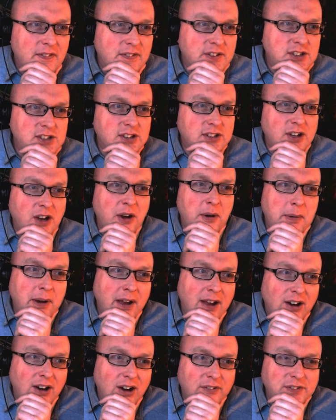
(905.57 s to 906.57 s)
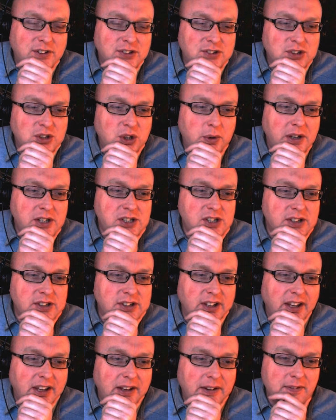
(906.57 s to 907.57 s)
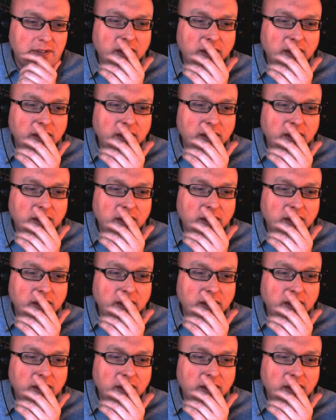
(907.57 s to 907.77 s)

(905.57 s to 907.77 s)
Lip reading: She's got half a dozen questions here.